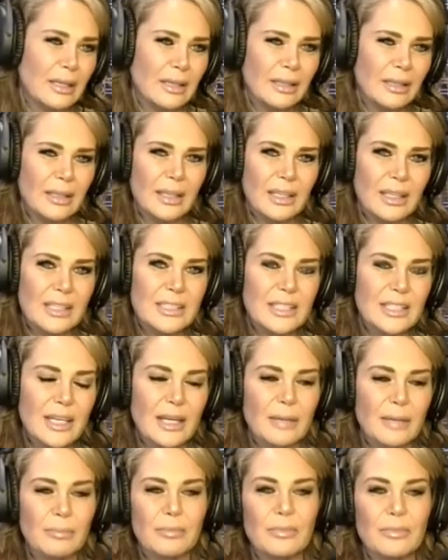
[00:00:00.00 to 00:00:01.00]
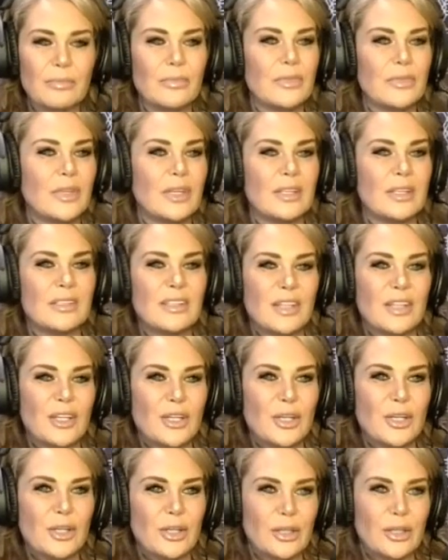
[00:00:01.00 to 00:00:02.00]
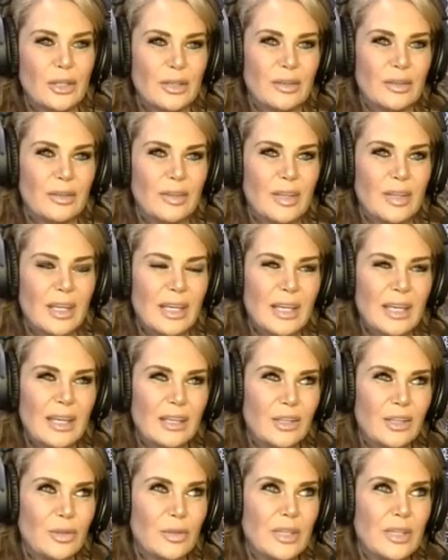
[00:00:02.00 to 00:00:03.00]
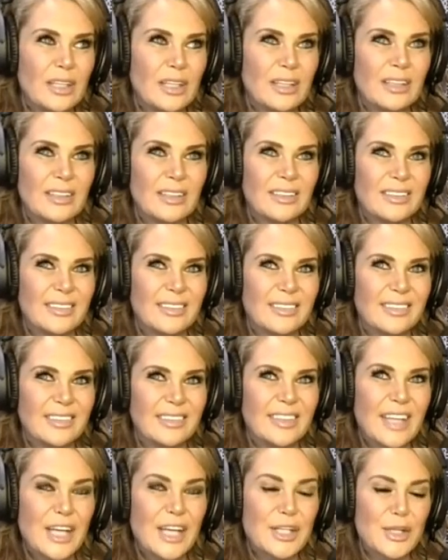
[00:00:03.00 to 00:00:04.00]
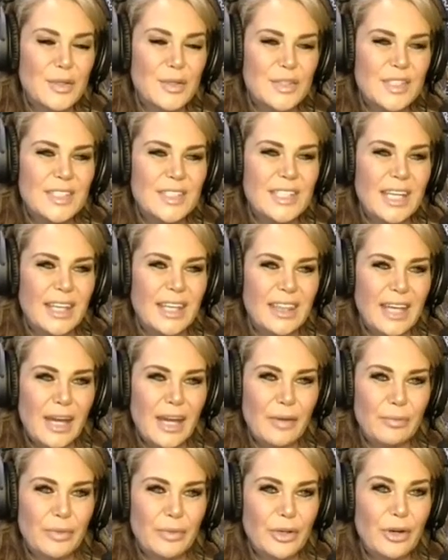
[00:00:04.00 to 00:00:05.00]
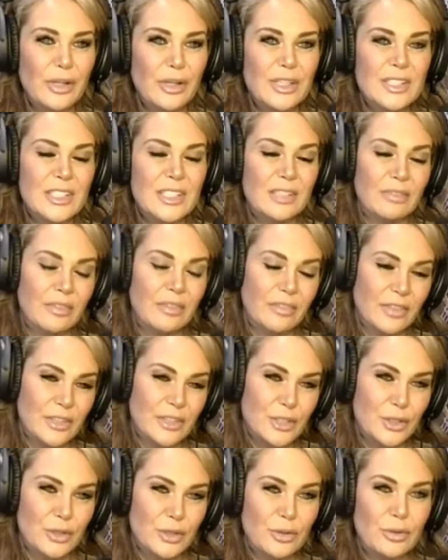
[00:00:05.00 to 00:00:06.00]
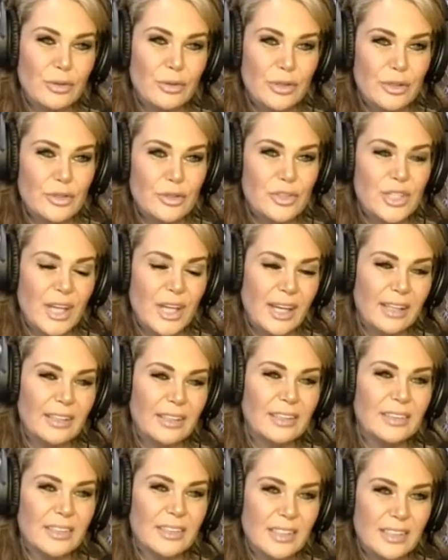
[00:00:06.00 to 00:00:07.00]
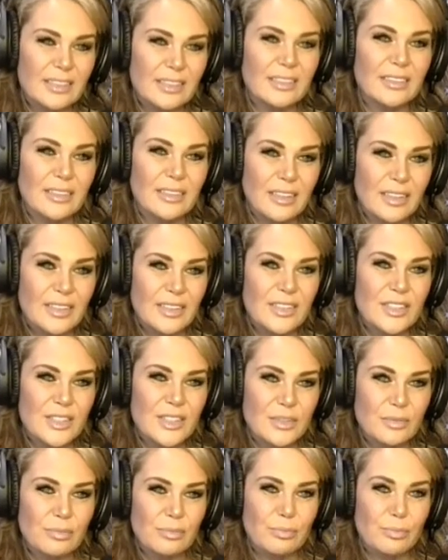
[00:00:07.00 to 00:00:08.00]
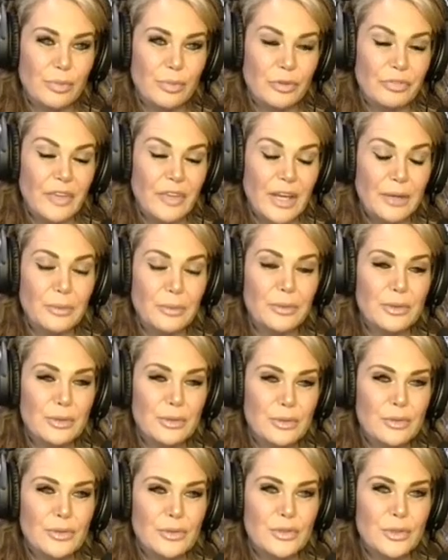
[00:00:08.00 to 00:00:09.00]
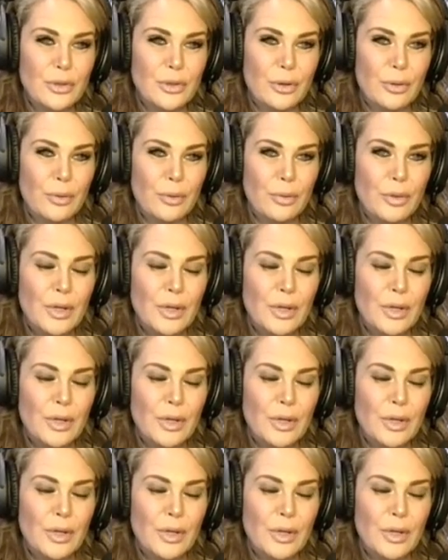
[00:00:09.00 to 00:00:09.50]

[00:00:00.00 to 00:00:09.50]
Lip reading: anytime that you get a diagnosis like that, regardless of if it's you or your child, it's profound. So,